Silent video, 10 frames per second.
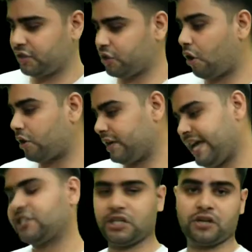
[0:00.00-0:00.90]
your
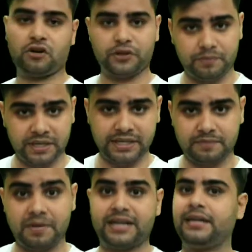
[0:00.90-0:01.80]
lecture or your meeting
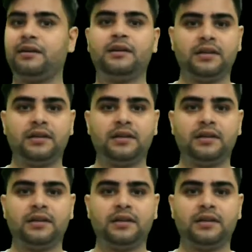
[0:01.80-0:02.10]
but uh,